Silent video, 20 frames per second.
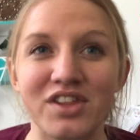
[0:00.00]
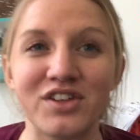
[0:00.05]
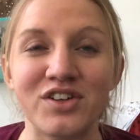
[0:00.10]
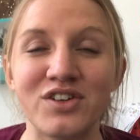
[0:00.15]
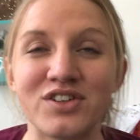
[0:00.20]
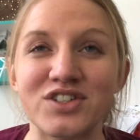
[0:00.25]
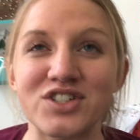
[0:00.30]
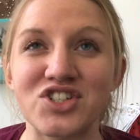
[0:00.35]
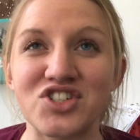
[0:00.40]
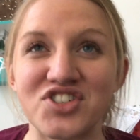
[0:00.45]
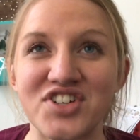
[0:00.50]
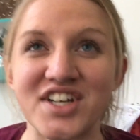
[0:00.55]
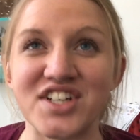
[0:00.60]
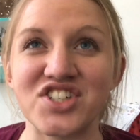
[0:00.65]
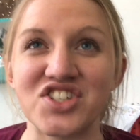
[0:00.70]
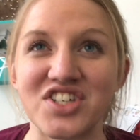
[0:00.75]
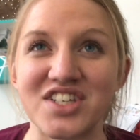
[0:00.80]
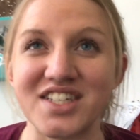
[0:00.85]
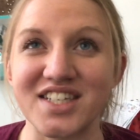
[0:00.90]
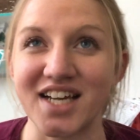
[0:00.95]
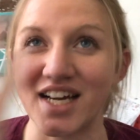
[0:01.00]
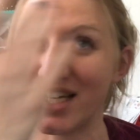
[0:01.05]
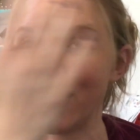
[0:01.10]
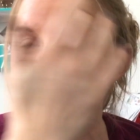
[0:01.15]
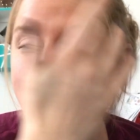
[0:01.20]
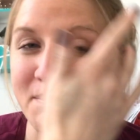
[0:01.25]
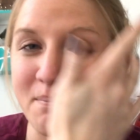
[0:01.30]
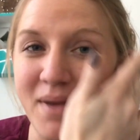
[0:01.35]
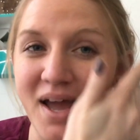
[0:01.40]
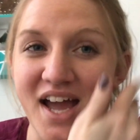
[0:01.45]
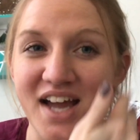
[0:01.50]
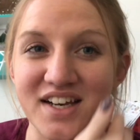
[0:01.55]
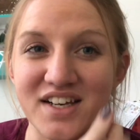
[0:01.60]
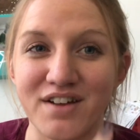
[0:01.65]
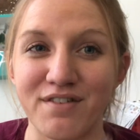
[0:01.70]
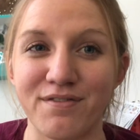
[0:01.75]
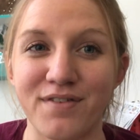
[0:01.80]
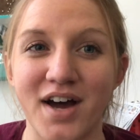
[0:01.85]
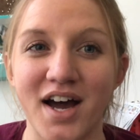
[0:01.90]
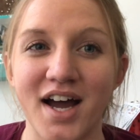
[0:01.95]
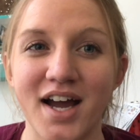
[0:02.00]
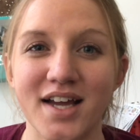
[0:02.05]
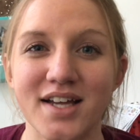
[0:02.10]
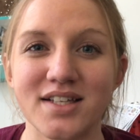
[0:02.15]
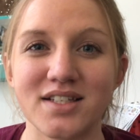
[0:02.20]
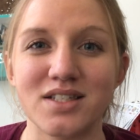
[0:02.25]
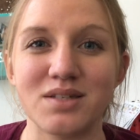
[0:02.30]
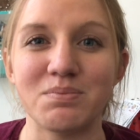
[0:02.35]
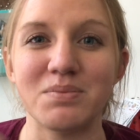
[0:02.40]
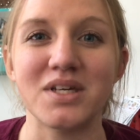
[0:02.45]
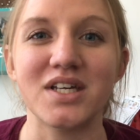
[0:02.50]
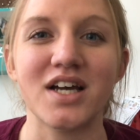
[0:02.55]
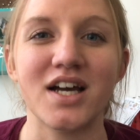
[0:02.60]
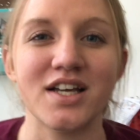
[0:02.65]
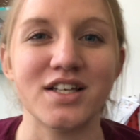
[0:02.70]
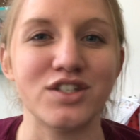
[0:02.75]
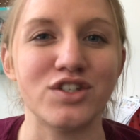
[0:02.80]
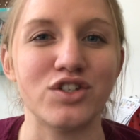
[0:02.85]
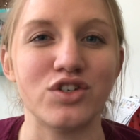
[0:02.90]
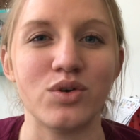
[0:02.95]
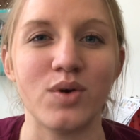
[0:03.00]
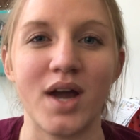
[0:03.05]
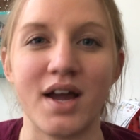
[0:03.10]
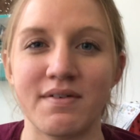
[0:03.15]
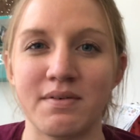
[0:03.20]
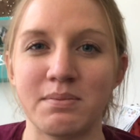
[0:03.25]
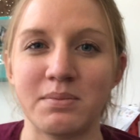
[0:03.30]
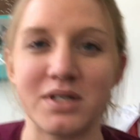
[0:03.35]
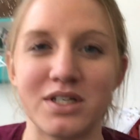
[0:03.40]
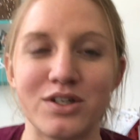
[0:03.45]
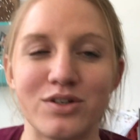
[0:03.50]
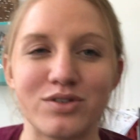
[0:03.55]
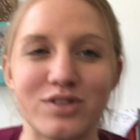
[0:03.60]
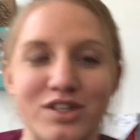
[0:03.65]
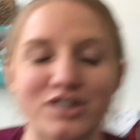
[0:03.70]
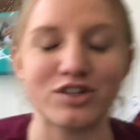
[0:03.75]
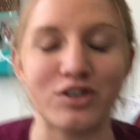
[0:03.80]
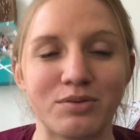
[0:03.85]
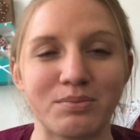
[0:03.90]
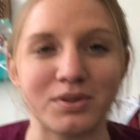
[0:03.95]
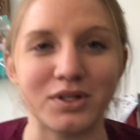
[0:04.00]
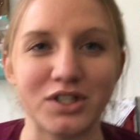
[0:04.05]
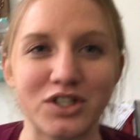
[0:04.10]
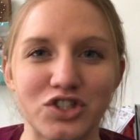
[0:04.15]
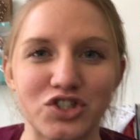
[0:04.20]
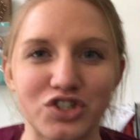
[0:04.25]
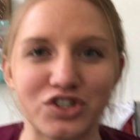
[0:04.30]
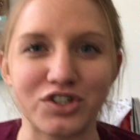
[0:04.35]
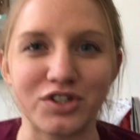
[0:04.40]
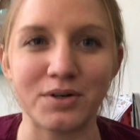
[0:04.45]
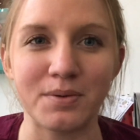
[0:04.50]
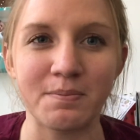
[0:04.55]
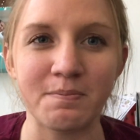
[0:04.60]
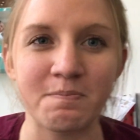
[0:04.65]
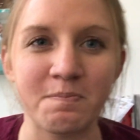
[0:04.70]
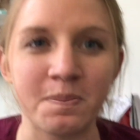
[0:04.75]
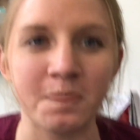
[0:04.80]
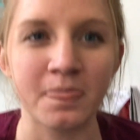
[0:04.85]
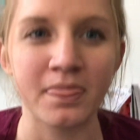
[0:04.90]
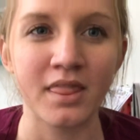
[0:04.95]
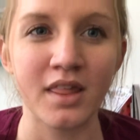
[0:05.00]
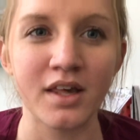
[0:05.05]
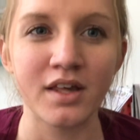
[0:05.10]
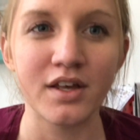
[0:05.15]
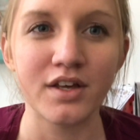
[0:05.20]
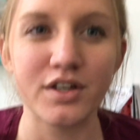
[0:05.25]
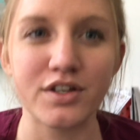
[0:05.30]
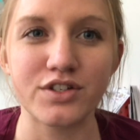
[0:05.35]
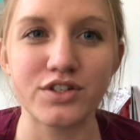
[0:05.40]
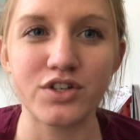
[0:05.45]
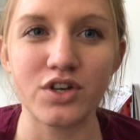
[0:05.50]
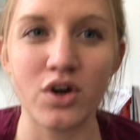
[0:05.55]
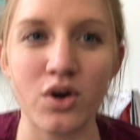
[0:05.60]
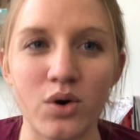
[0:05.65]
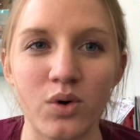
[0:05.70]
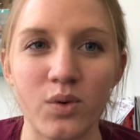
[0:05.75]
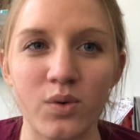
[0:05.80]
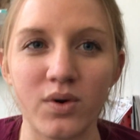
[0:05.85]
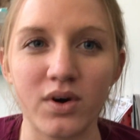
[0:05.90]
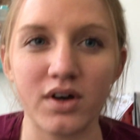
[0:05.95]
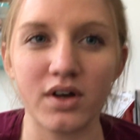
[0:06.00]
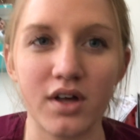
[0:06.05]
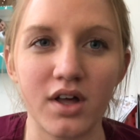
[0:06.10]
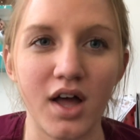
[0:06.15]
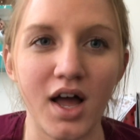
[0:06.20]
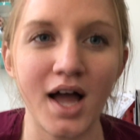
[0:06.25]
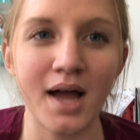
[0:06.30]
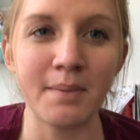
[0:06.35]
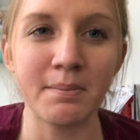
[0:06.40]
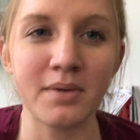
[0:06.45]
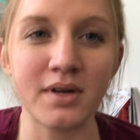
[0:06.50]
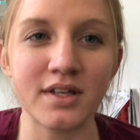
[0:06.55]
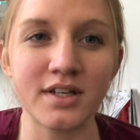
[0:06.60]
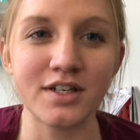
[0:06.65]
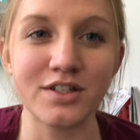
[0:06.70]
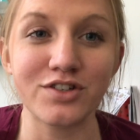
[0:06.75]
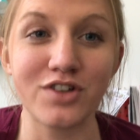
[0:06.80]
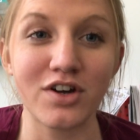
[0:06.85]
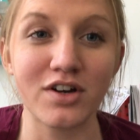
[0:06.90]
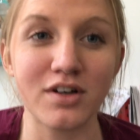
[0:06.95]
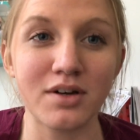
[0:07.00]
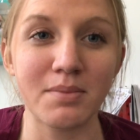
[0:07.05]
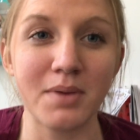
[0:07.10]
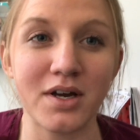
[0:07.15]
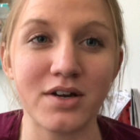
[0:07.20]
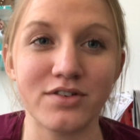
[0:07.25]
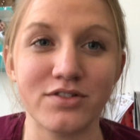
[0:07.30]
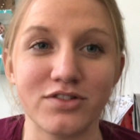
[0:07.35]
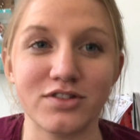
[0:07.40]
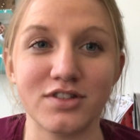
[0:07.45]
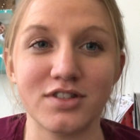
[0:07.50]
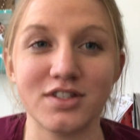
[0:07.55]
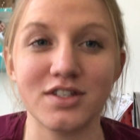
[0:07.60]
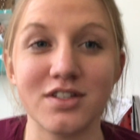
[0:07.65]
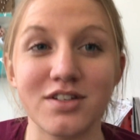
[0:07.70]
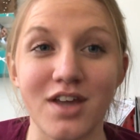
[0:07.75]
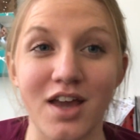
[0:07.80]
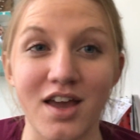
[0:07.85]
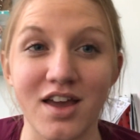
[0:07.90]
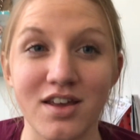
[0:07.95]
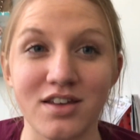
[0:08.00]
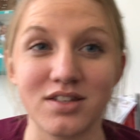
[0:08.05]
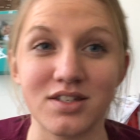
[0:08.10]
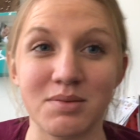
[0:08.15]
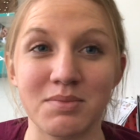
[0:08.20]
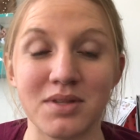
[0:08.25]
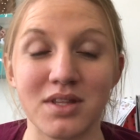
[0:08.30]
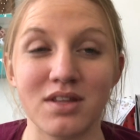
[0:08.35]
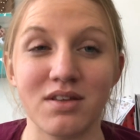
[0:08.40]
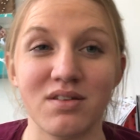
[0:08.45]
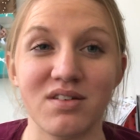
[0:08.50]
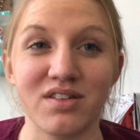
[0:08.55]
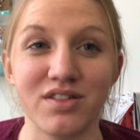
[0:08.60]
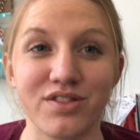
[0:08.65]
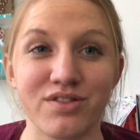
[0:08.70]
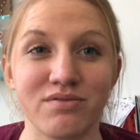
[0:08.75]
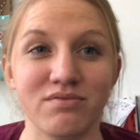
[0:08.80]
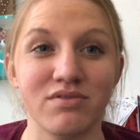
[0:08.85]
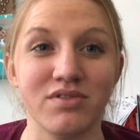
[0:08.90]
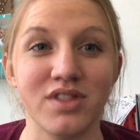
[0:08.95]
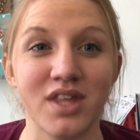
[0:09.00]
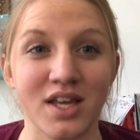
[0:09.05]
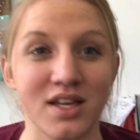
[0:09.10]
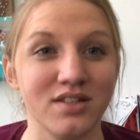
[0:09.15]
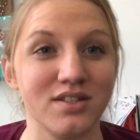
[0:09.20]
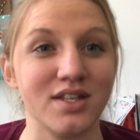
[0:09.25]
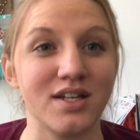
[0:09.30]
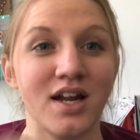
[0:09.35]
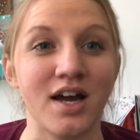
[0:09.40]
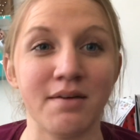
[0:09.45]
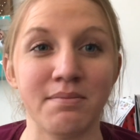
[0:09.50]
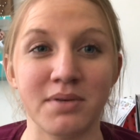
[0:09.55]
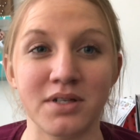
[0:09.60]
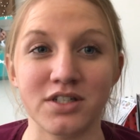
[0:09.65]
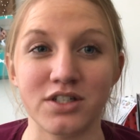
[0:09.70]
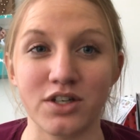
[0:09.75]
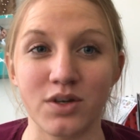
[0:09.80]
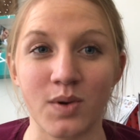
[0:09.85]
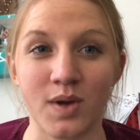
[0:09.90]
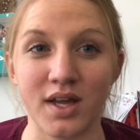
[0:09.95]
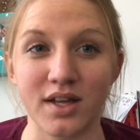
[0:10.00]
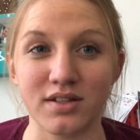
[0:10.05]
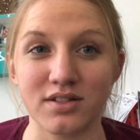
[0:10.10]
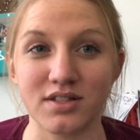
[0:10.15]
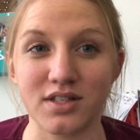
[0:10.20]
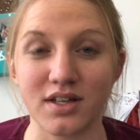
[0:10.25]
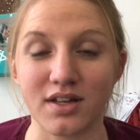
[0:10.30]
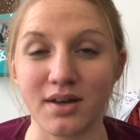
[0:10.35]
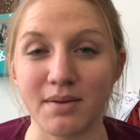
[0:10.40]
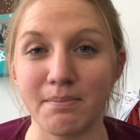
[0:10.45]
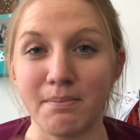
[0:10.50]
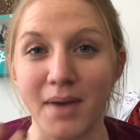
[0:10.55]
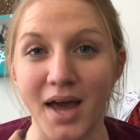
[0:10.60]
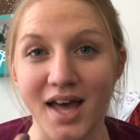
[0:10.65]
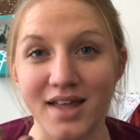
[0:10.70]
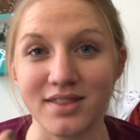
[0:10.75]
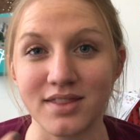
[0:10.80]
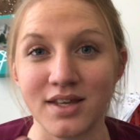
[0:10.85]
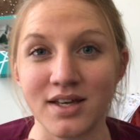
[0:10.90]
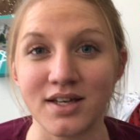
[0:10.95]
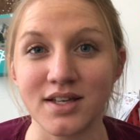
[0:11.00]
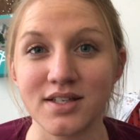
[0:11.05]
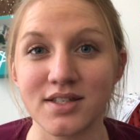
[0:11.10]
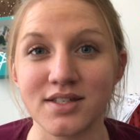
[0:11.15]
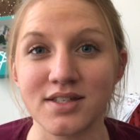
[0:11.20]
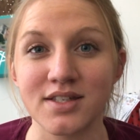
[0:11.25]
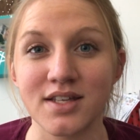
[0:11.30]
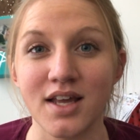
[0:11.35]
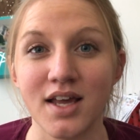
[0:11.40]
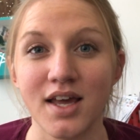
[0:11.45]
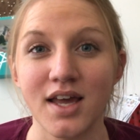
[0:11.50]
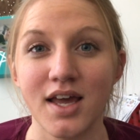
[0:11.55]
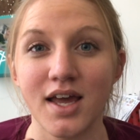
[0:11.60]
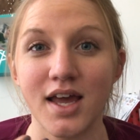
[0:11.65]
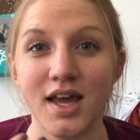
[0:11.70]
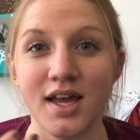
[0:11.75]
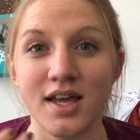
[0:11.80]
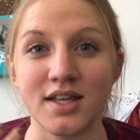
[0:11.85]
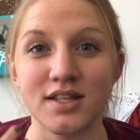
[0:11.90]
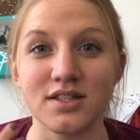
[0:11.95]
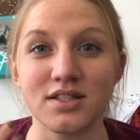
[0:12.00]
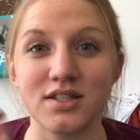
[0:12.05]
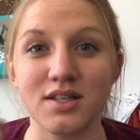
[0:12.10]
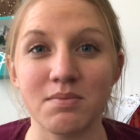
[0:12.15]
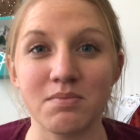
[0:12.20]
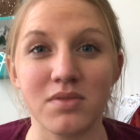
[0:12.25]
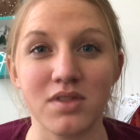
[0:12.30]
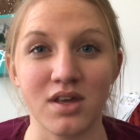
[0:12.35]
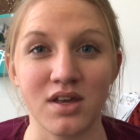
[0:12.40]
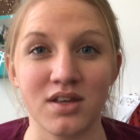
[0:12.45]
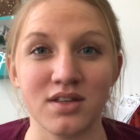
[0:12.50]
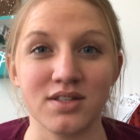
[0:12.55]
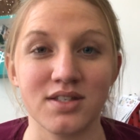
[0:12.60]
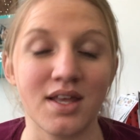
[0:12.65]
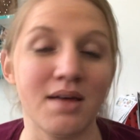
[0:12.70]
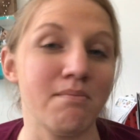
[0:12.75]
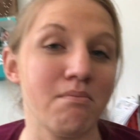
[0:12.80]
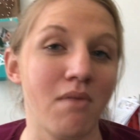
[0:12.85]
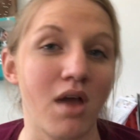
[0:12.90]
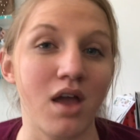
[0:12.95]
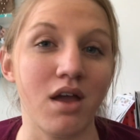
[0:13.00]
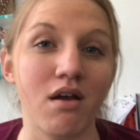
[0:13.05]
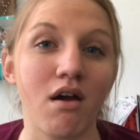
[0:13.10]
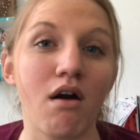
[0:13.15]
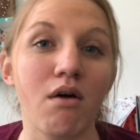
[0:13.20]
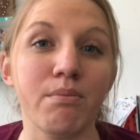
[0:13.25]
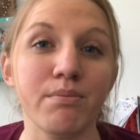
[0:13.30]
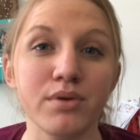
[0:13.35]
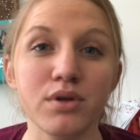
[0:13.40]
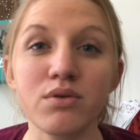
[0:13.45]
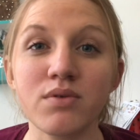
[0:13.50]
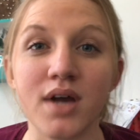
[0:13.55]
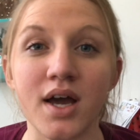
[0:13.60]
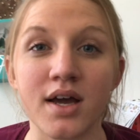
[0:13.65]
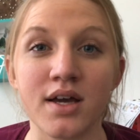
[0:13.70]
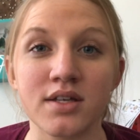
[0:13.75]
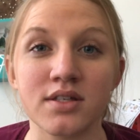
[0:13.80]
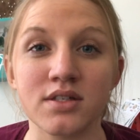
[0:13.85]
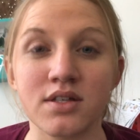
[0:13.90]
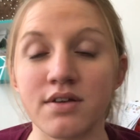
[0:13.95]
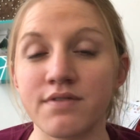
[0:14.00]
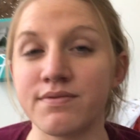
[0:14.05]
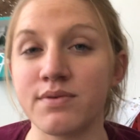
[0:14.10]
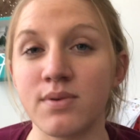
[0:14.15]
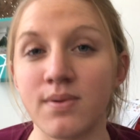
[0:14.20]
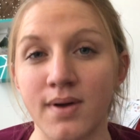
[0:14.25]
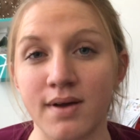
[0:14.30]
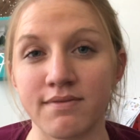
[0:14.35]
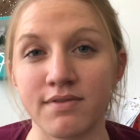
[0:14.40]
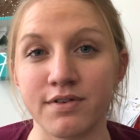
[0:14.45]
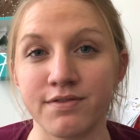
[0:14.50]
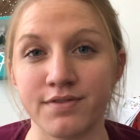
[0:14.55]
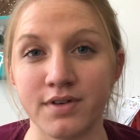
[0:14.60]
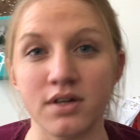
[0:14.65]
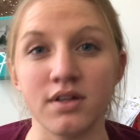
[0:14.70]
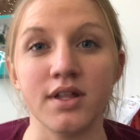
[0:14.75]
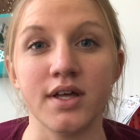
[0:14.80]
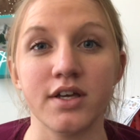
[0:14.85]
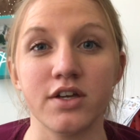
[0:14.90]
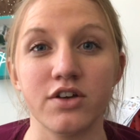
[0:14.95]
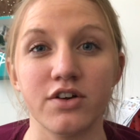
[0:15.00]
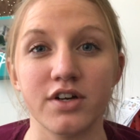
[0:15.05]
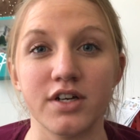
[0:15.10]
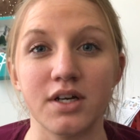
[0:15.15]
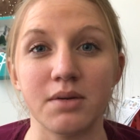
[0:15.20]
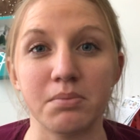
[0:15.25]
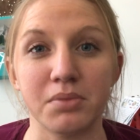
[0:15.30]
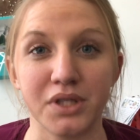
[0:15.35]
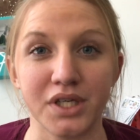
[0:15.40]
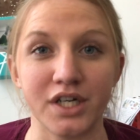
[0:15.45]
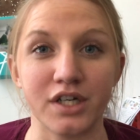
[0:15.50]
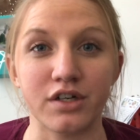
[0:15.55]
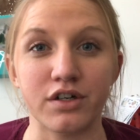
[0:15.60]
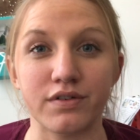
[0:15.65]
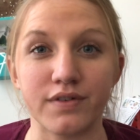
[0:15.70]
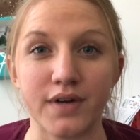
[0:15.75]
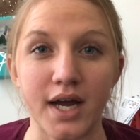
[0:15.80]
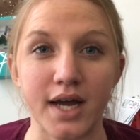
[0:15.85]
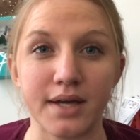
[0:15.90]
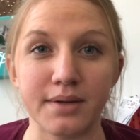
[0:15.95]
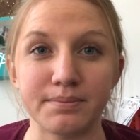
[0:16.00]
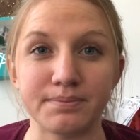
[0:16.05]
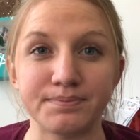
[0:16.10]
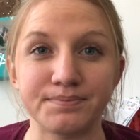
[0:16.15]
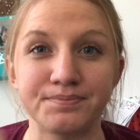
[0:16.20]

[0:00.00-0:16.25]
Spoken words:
your stress just kind of magnifies because you haven't been using your bullet journal. So I'm going to talk about today some of the things that I've been doing to combat this, and some things that may help you guys if you ever feel like you're in a planner rut.